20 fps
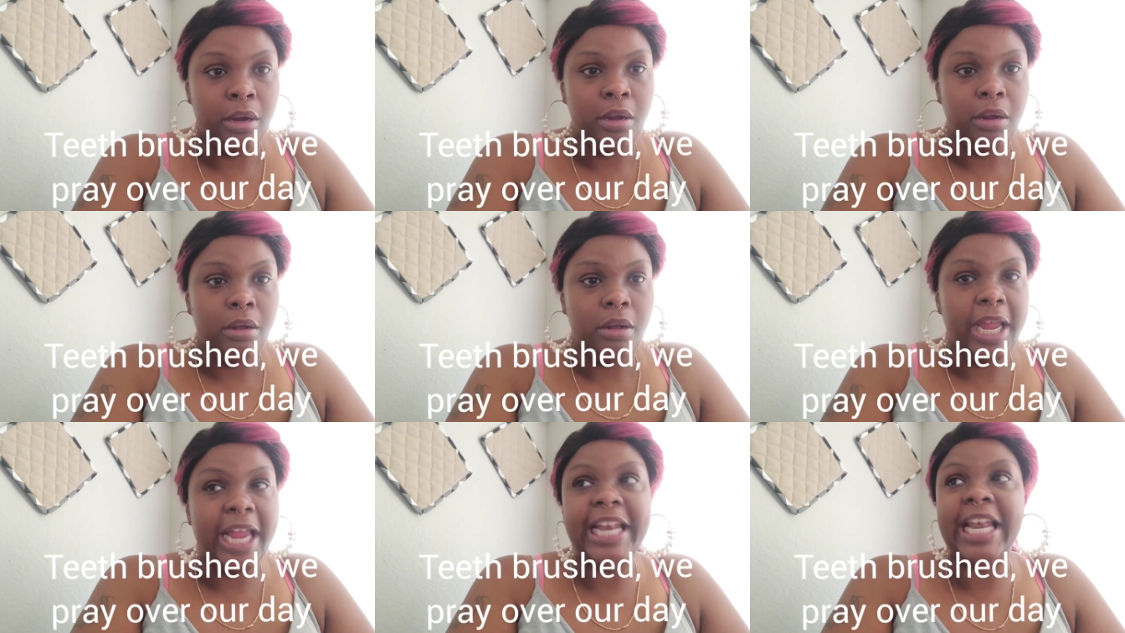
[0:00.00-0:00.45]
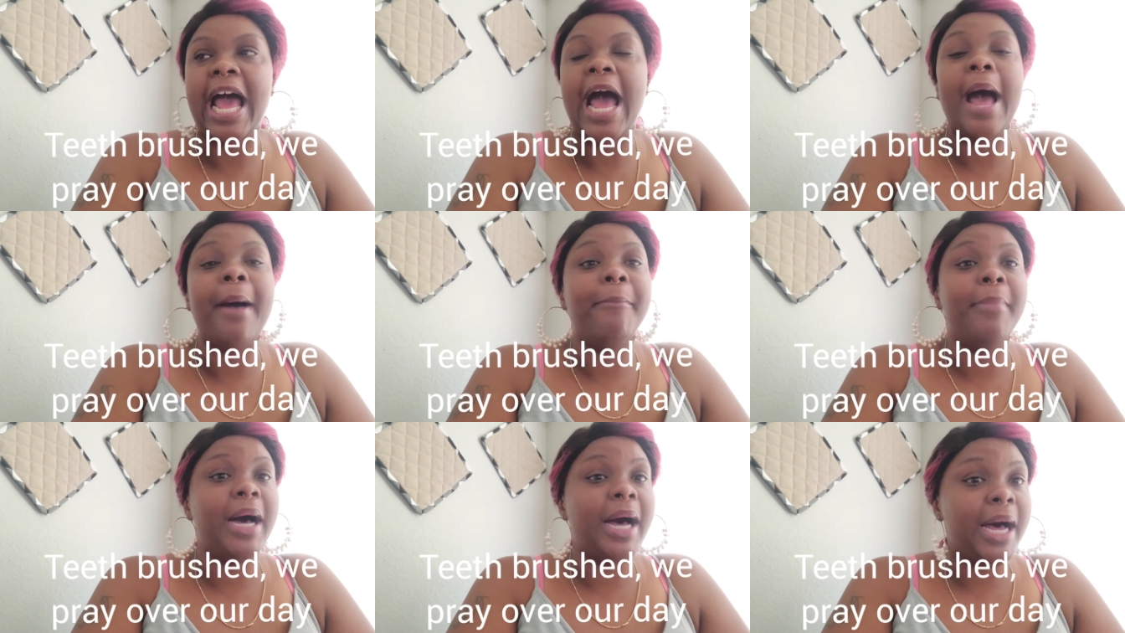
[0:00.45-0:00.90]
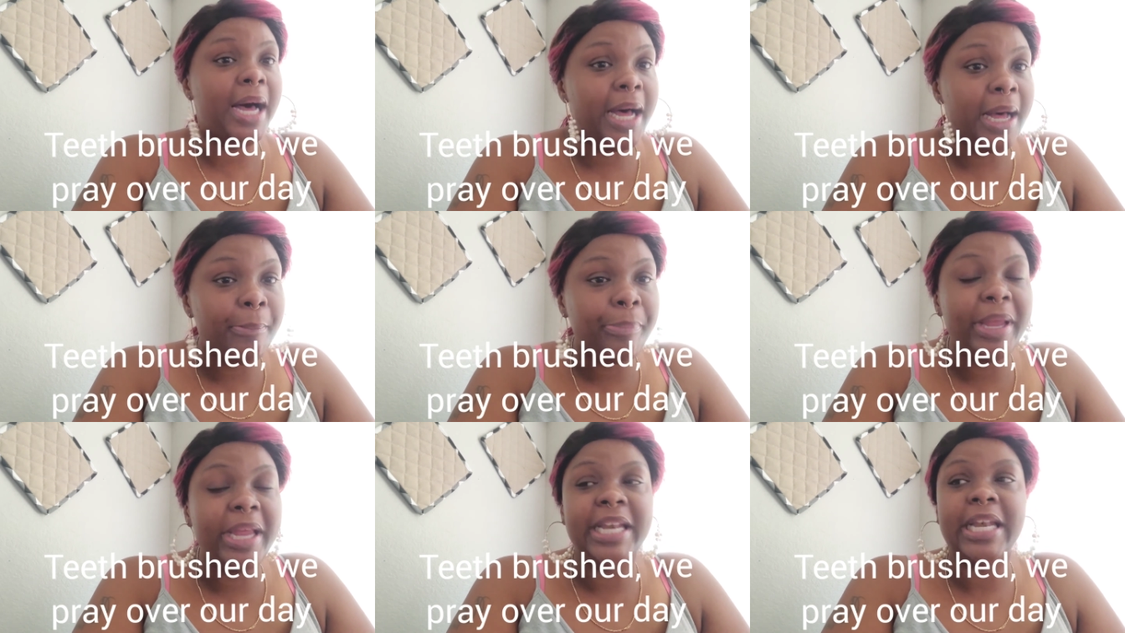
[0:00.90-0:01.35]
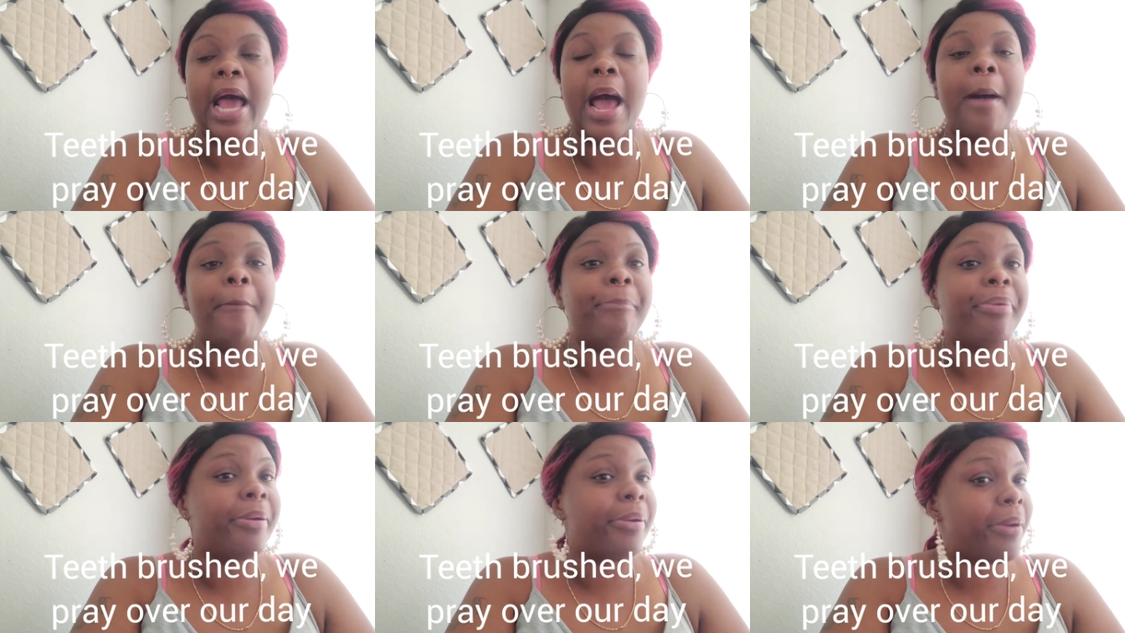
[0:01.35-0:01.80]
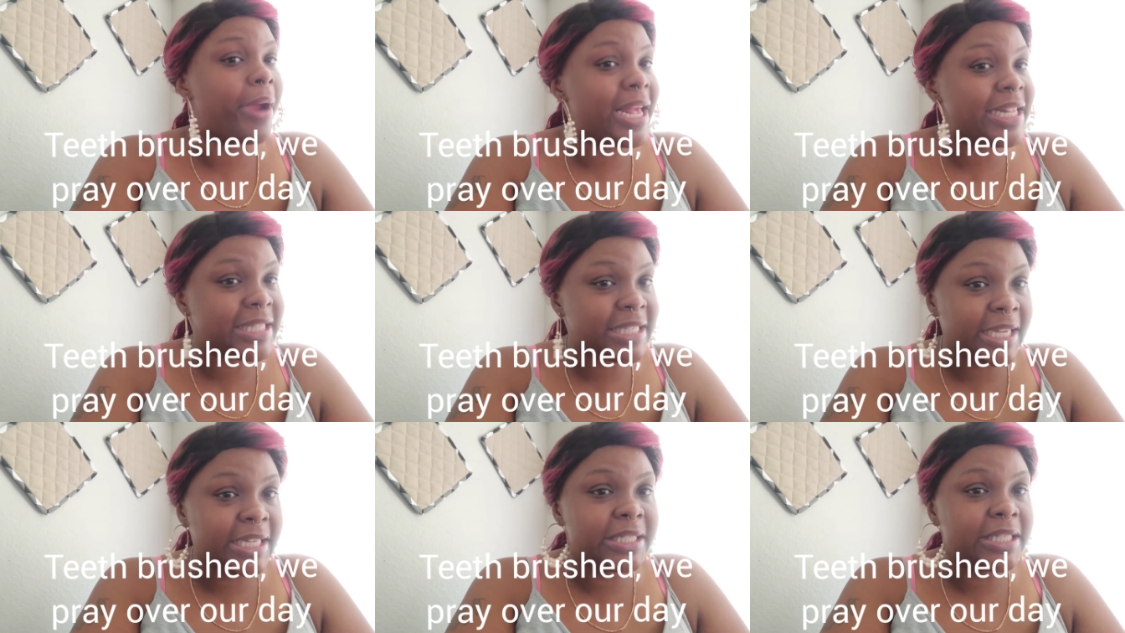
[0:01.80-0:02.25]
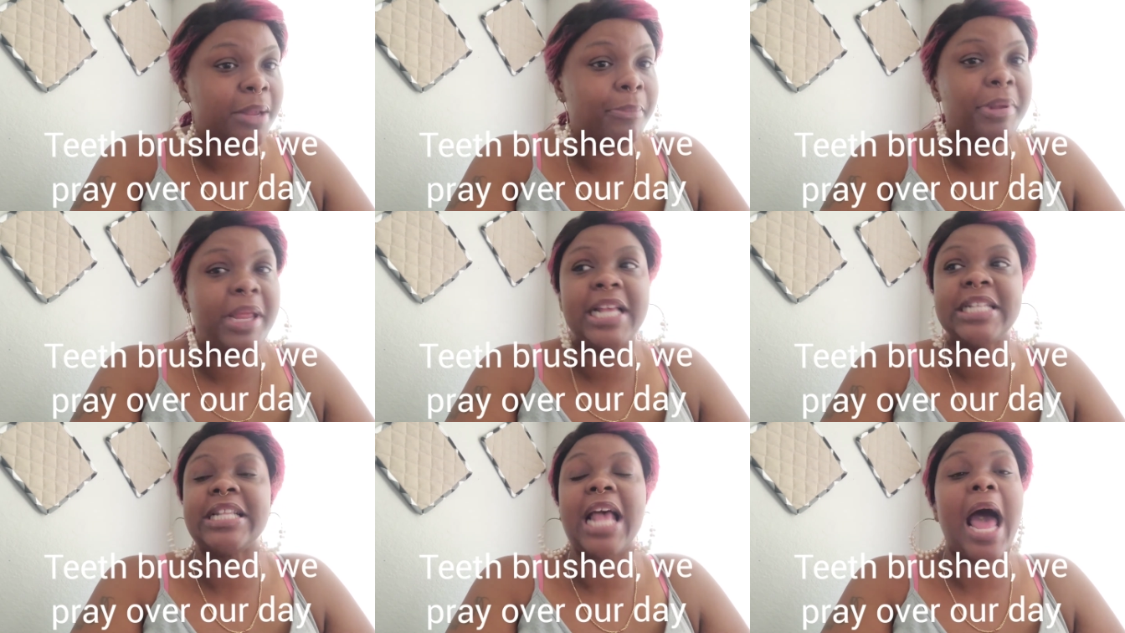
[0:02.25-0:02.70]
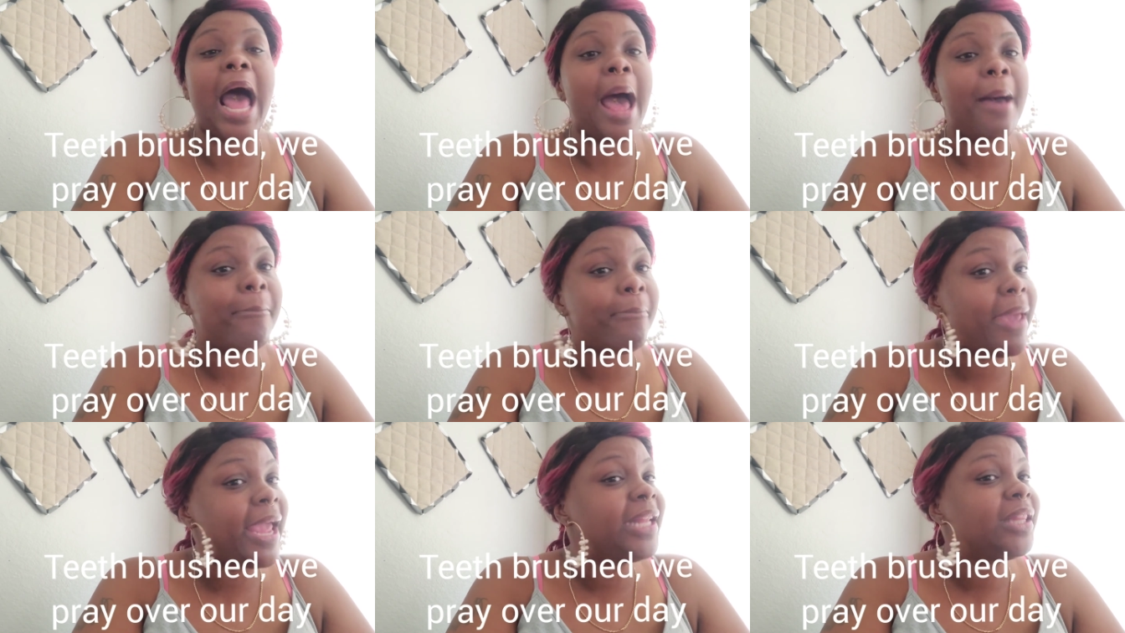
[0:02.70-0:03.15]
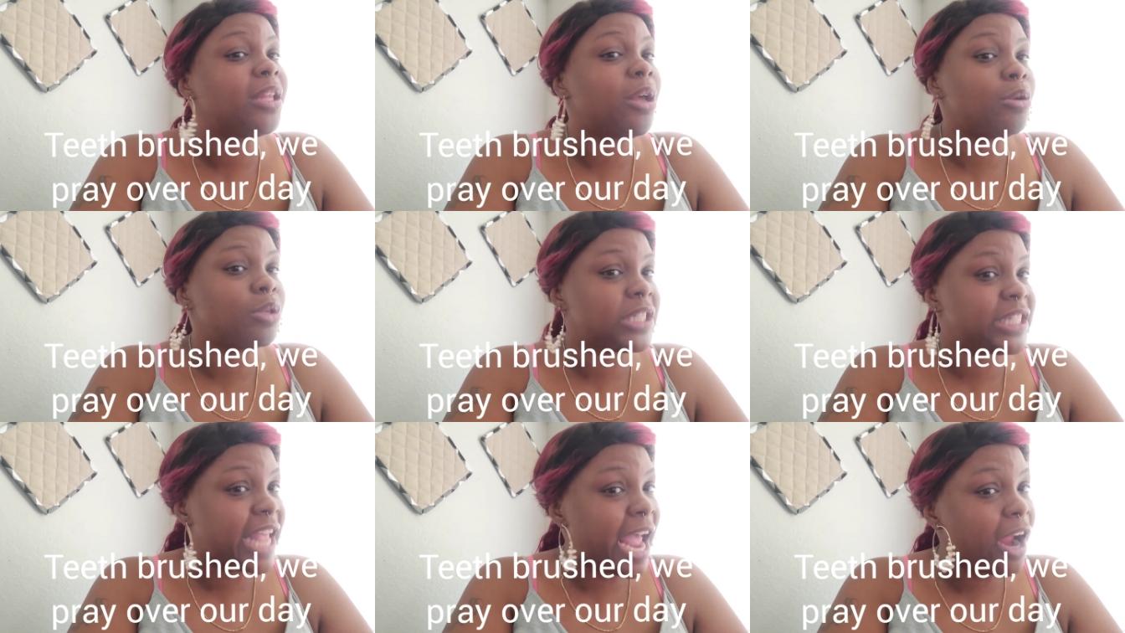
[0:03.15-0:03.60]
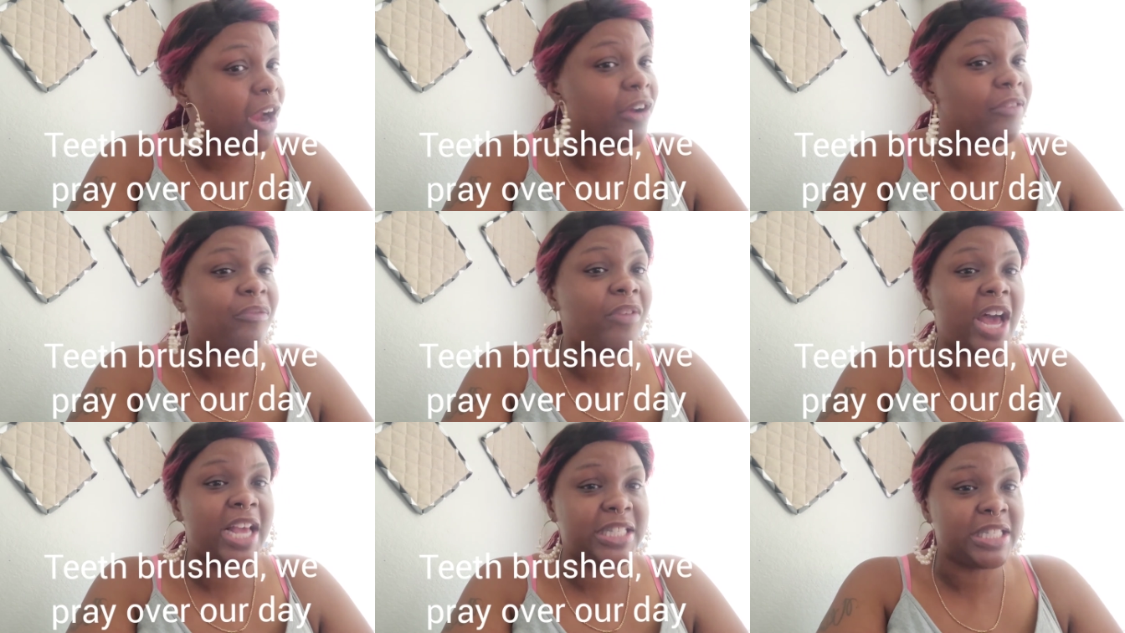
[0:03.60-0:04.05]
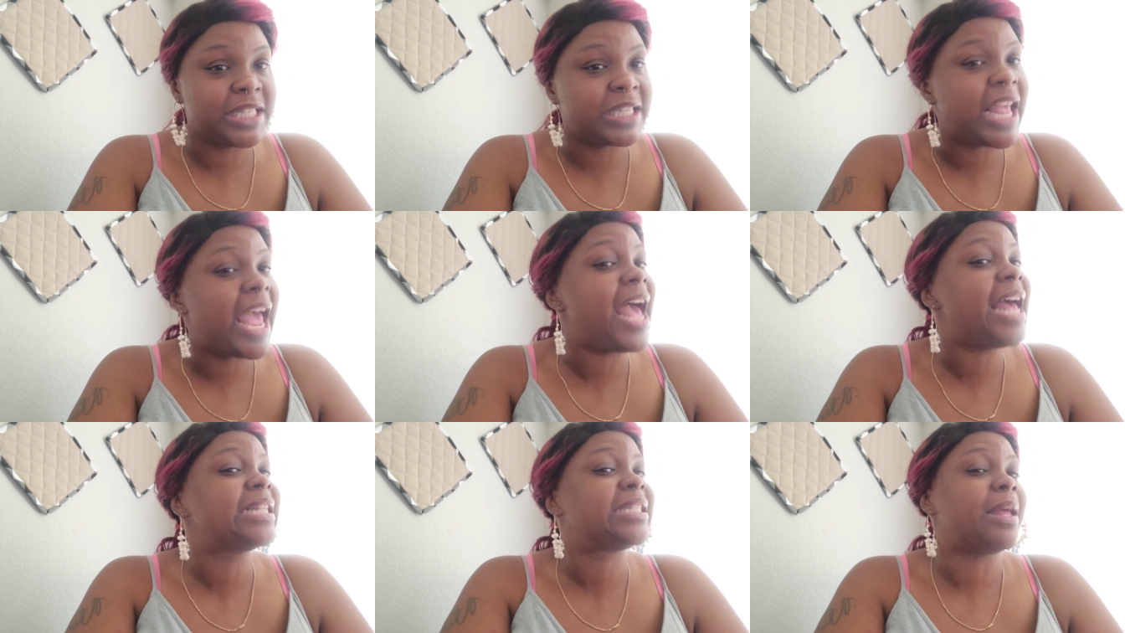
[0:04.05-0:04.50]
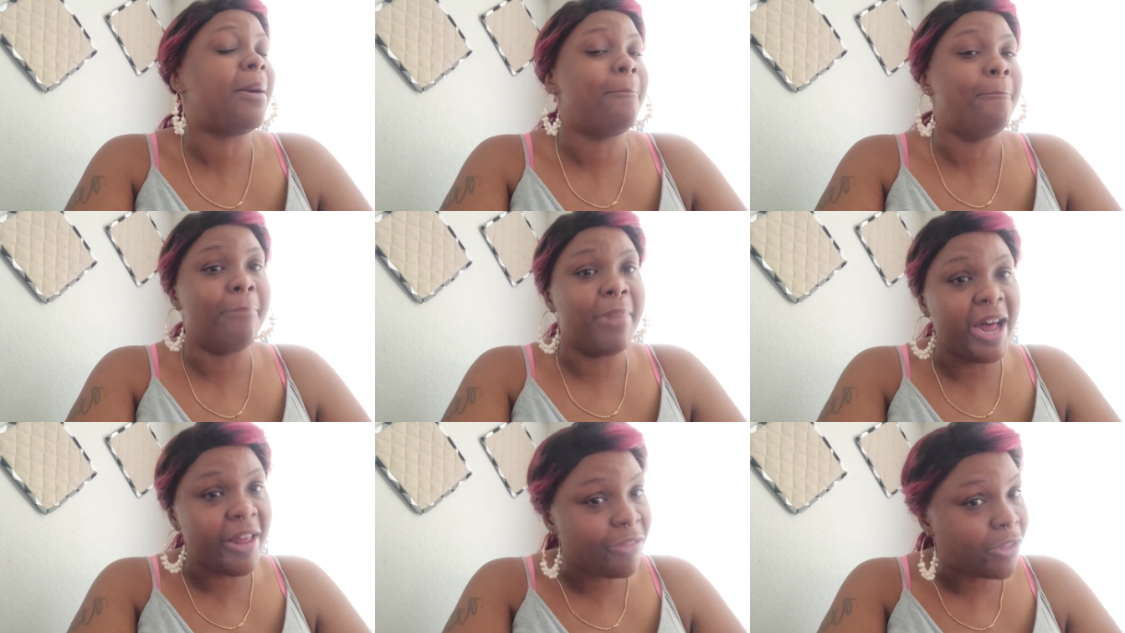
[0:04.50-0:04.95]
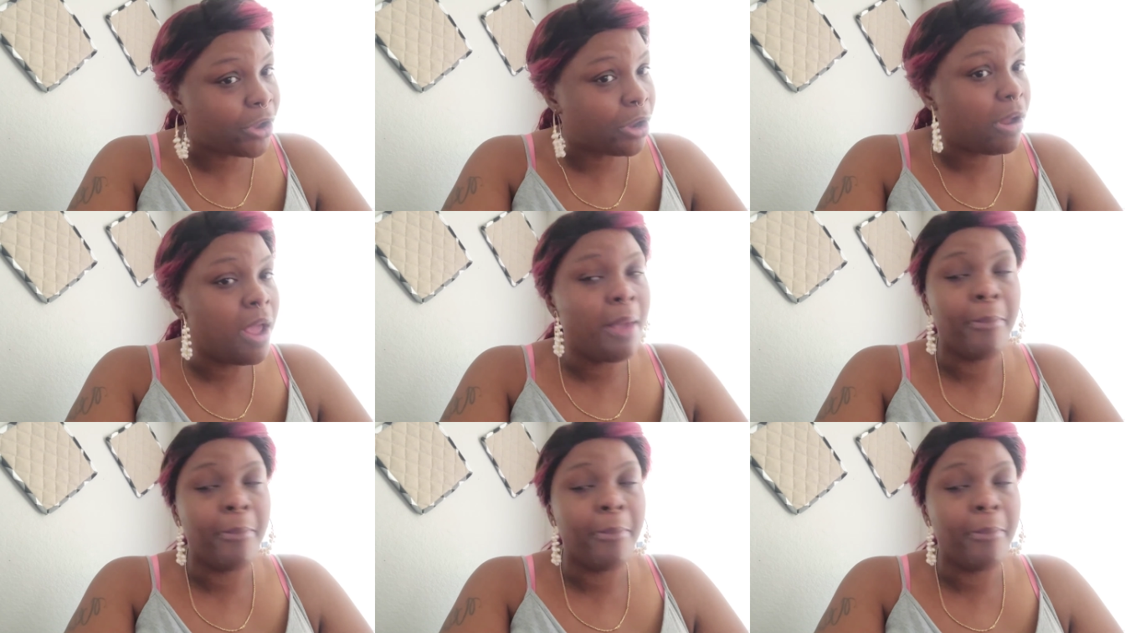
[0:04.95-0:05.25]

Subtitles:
And I'm up and I'm present because I make those sacrifices as a mother,